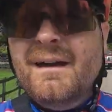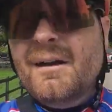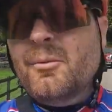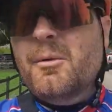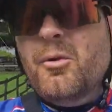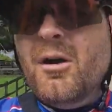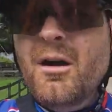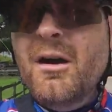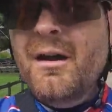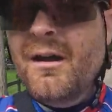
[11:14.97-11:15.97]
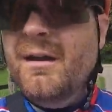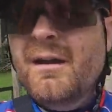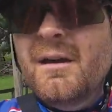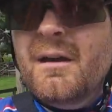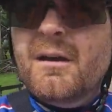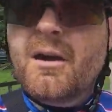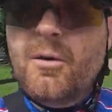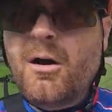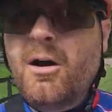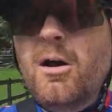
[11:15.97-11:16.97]
And one more.
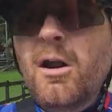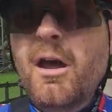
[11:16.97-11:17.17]
Go on.